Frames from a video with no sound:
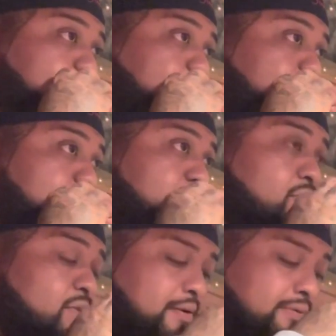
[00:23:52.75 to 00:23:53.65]

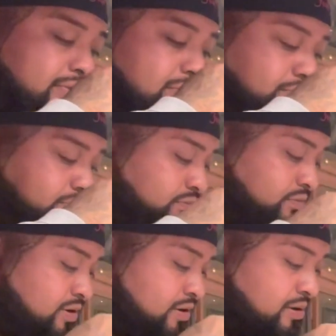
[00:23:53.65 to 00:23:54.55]
mushrooms, there was
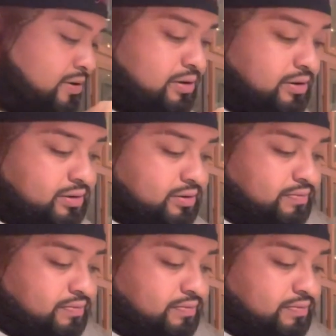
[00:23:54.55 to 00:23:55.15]
bacon on it,